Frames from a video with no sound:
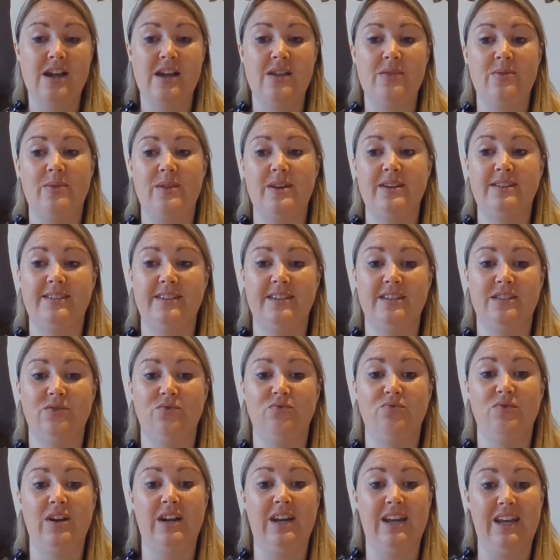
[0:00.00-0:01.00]
This is a
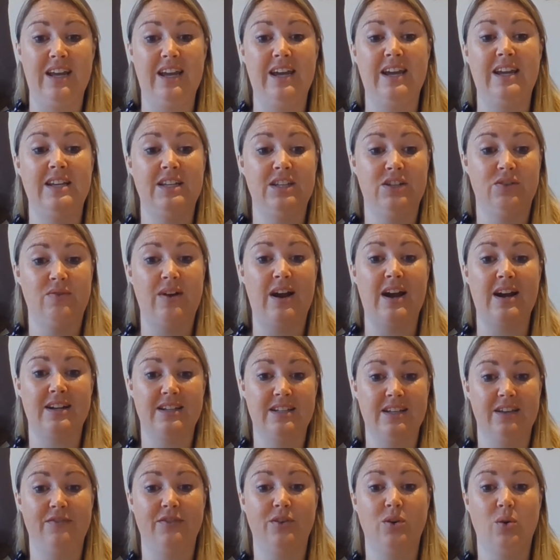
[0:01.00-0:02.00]
really
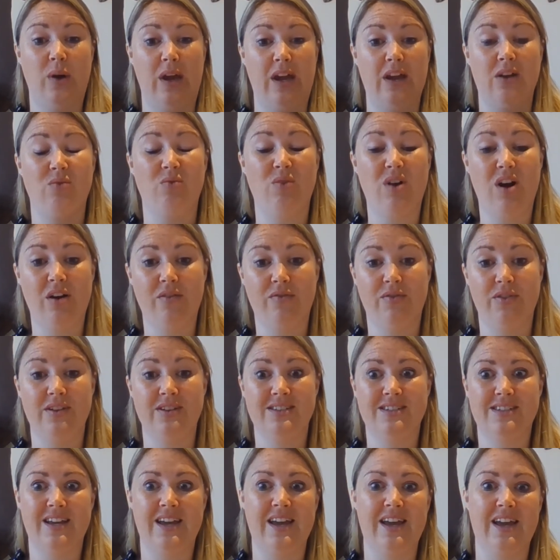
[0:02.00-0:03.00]
interactive, quick, rather than
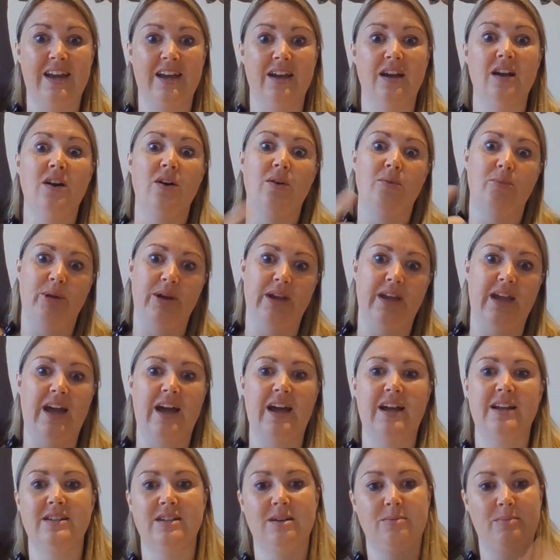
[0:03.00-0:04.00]
saying, put your
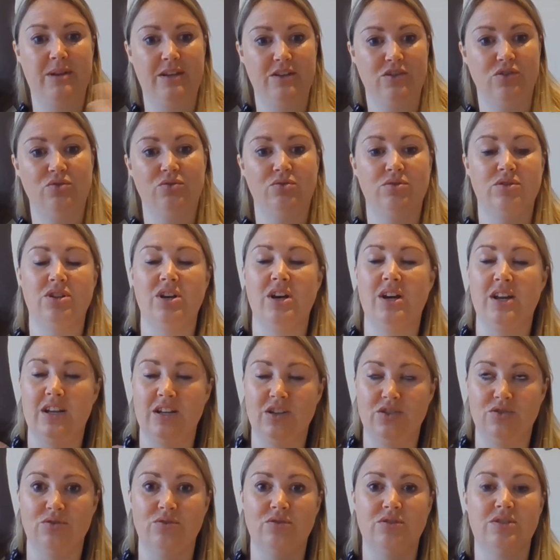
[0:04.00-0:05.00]
hand up, it's your turn,
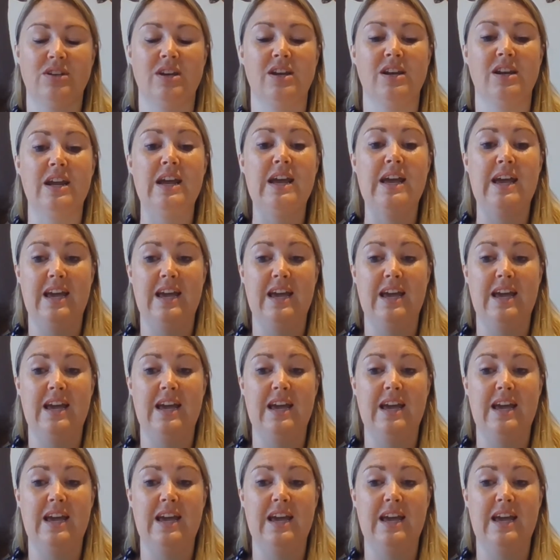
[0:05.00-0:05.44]
it's your turn.